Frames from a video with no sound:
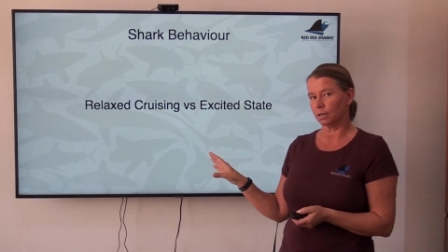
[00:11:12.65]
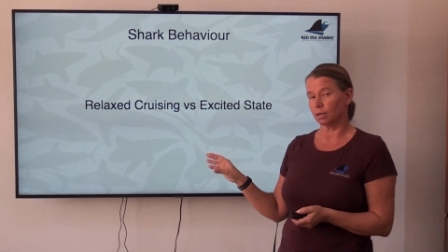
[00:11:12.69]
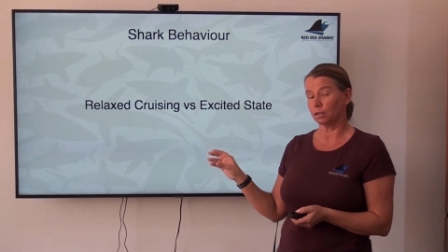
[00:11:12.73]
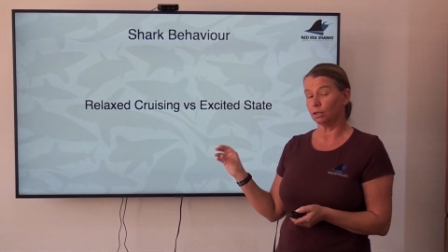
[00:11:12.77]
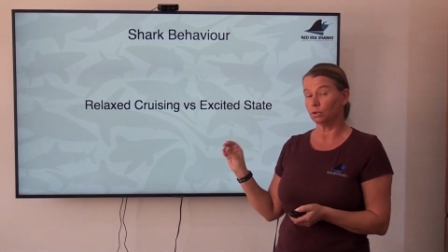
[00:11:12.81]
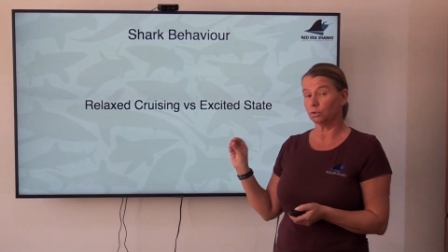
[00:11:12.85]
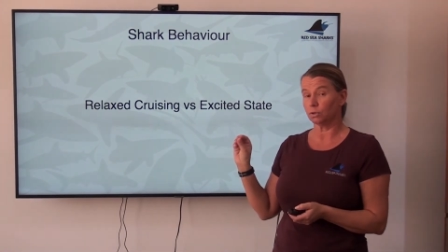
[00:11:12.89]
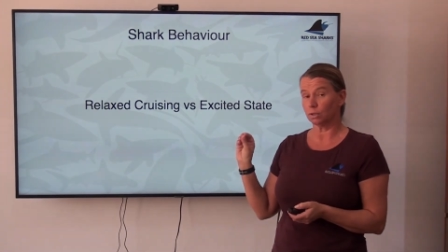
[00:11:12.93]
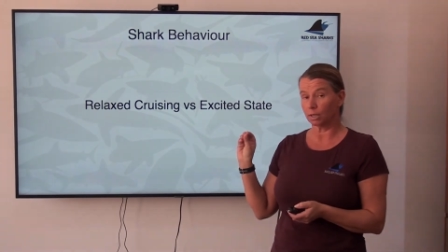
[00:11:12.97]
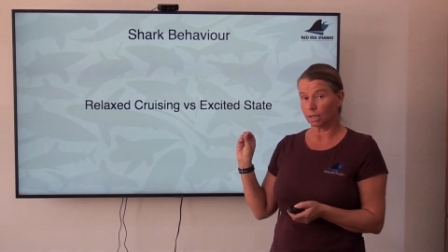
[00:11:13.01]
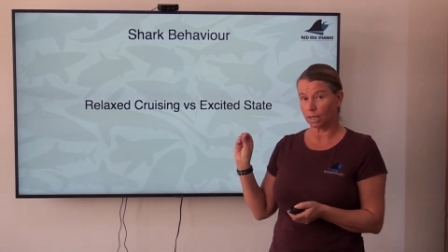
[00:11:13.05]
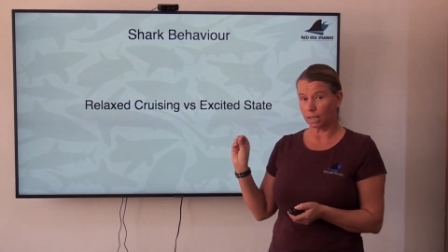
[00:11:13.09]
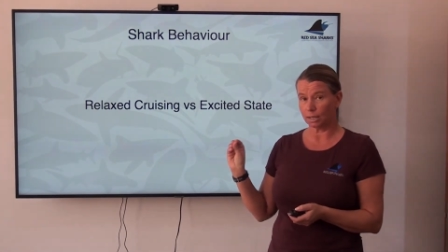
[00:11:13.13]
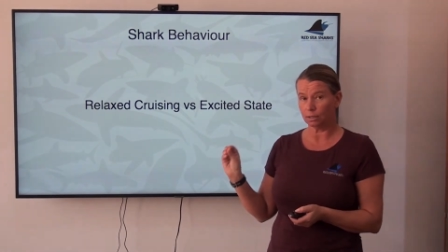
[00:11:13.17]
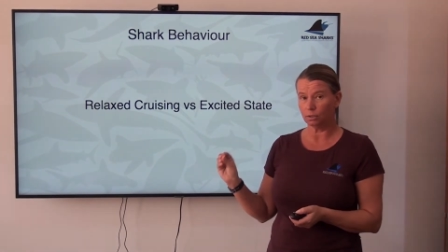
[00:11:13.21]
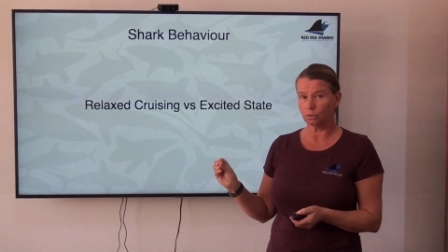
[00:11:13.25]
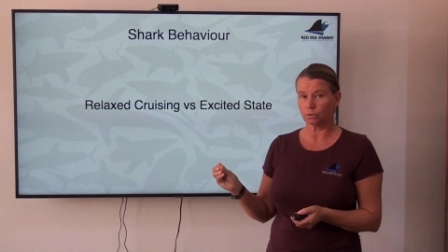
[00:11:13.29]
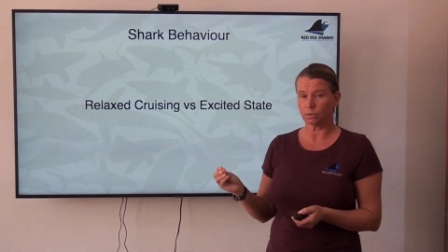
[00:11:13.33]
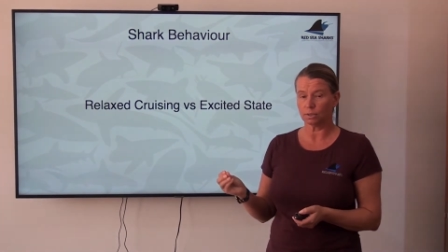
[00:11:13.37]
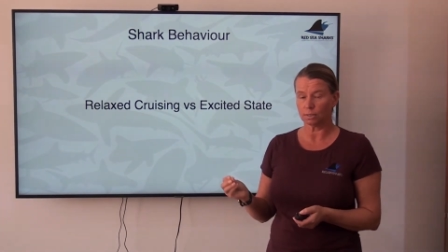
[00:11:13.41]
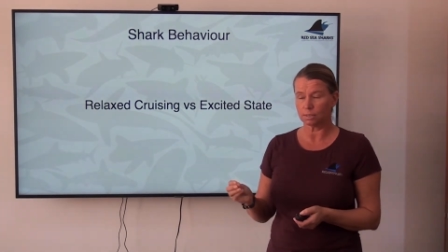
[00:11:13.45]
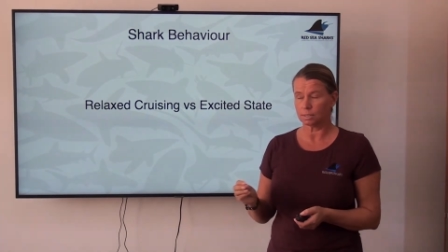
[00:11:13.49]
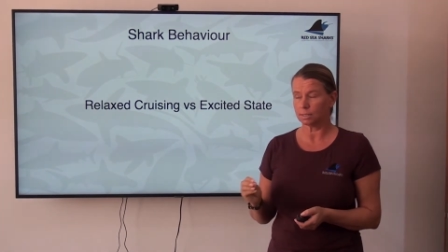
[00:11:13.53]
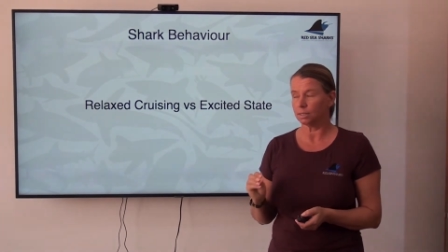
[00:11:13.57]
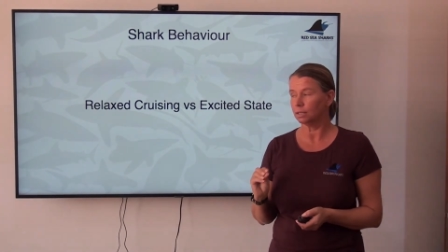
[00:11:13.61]
And again, you
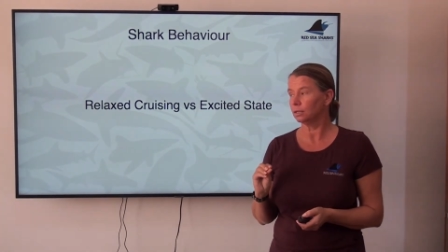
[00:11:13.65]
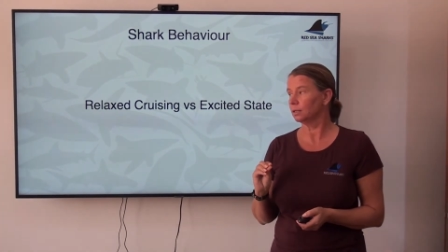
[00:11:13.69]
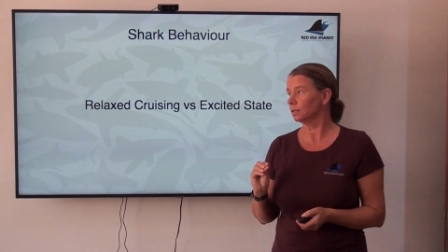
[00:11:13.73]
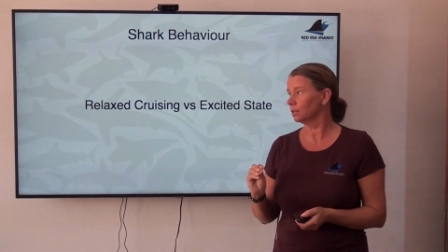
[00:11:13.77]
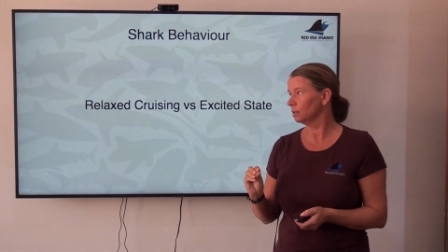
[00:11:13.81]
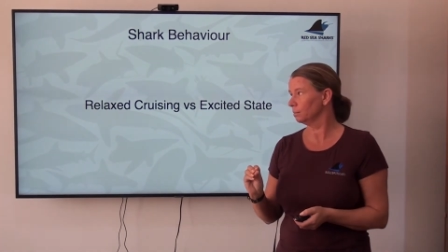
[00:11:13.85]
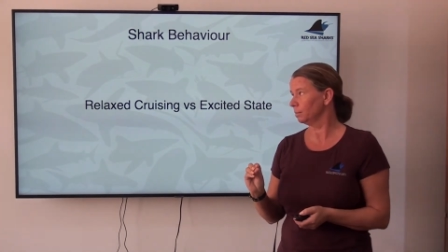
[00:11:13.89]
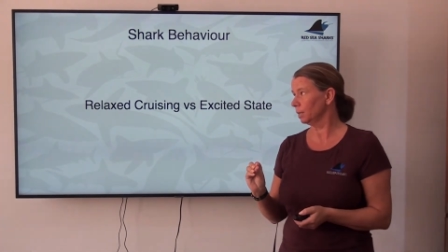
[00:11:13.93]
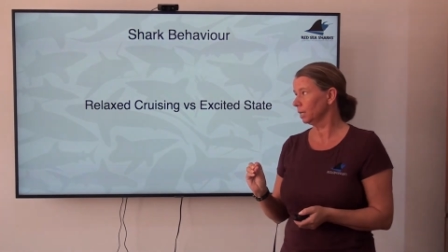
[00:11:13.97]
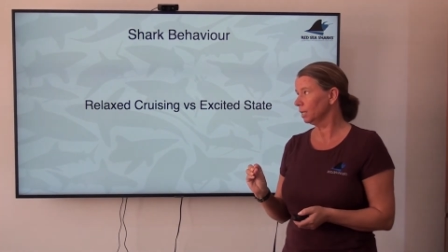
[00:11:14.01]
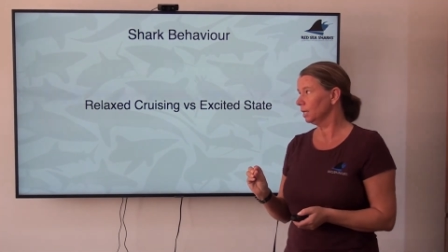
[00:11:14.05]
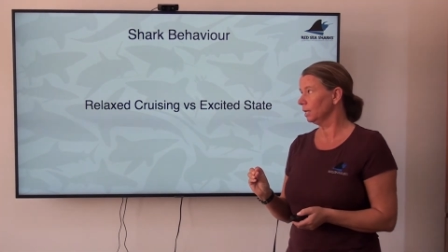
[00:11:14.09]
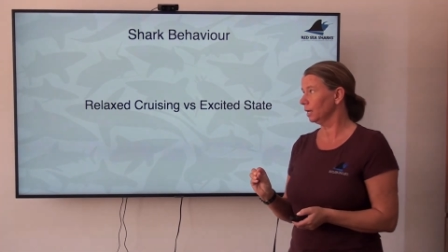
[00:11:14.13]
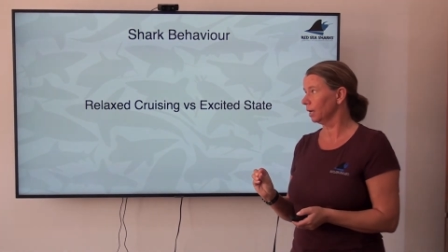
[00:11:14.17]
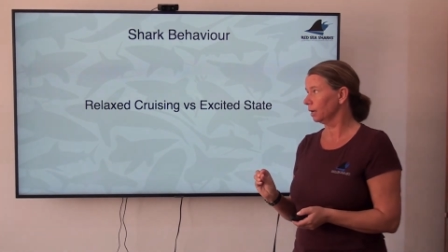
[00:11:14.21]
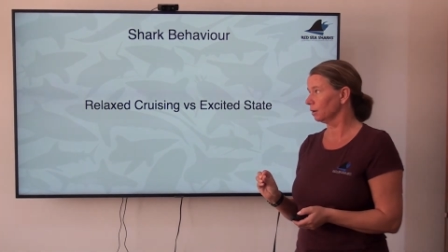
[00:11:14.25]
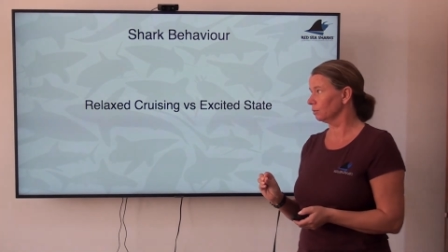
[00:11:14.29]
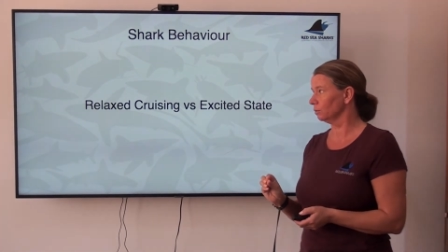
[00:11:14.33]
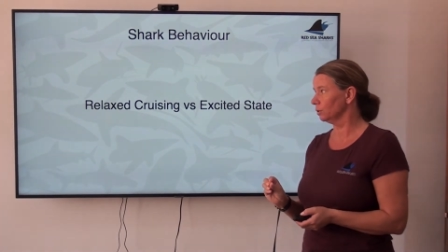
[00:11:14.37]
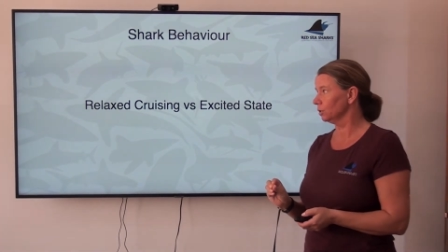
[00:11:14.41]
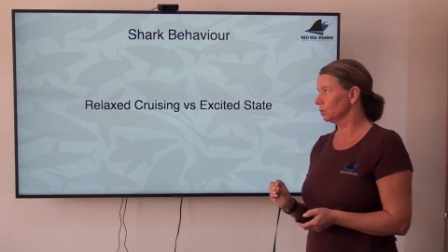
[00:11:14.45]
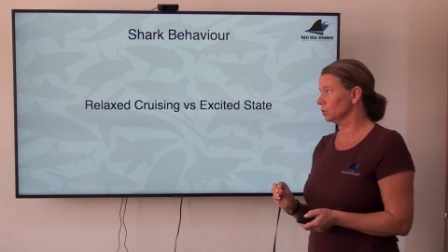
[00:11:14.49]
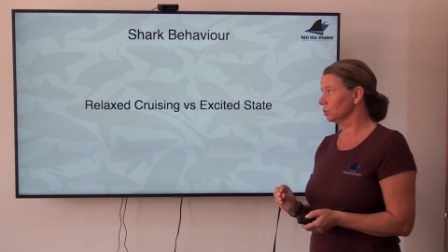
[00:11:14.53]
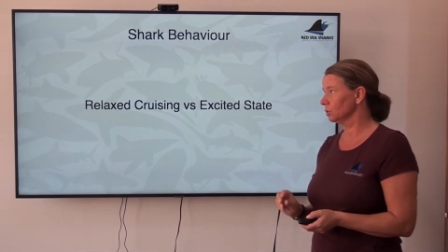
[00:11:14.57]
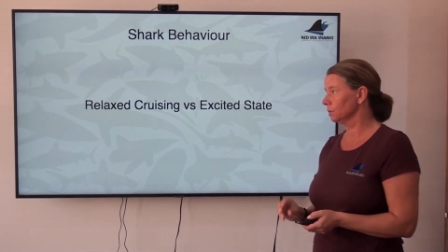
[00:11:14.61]
can see it in the body
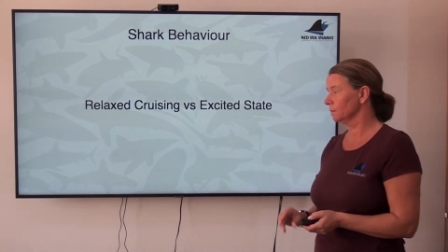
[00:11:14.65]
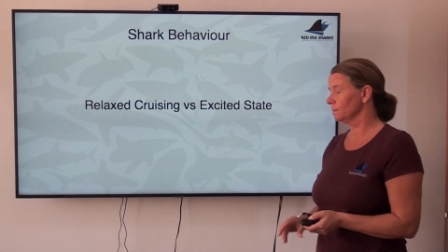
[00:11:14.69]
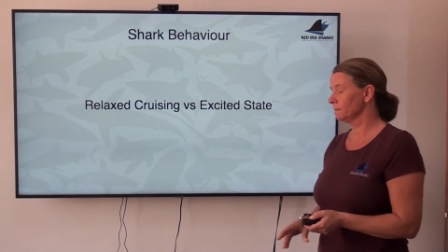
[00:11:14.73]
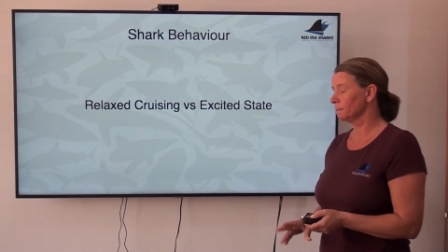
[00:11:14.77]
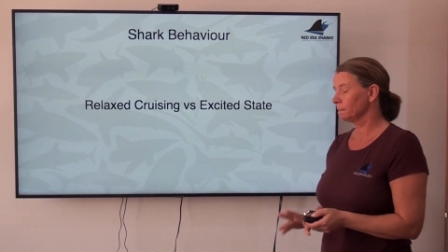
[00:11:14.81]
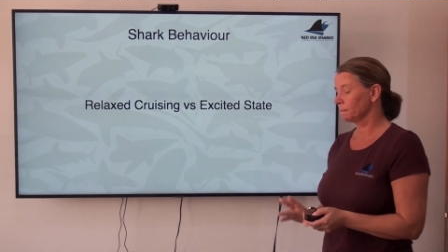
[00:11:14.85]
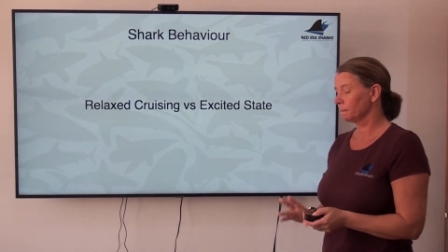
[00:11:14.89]
language.